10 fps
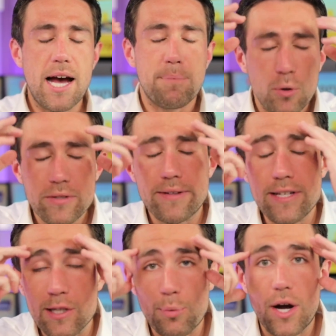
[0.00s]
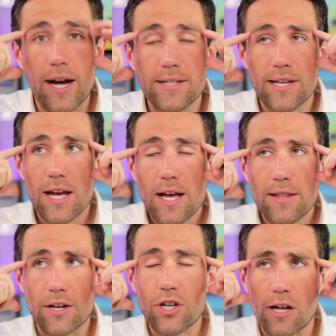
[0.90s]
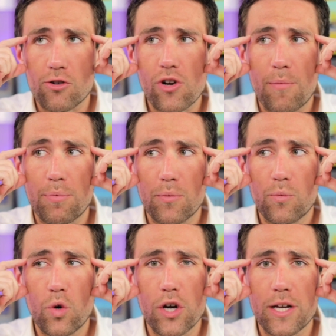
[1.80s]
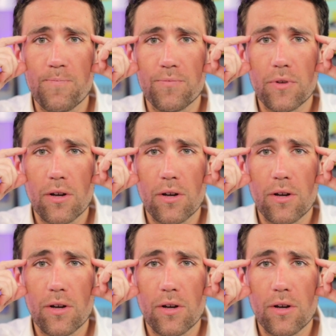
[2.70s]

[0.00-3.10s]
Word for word: I'm personally surprised that Donald Trump would